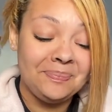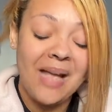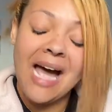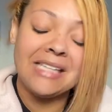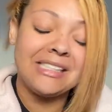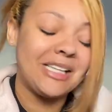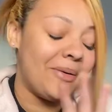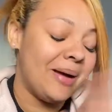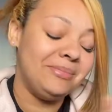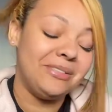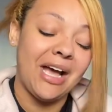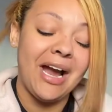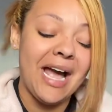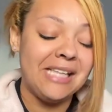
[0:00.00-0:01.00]
I had to go
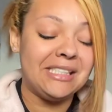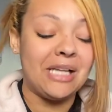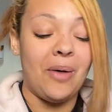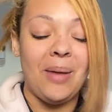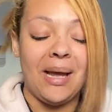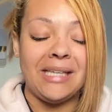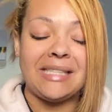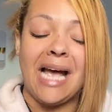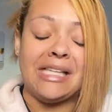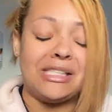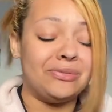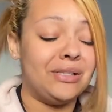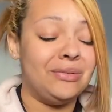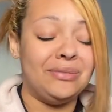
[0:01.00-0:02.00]
back because I
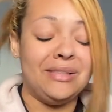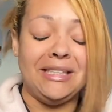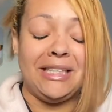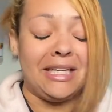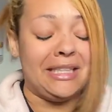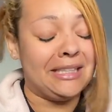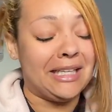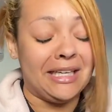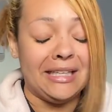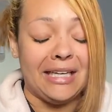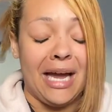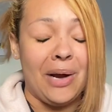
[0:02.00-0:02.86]
had to really rethink that.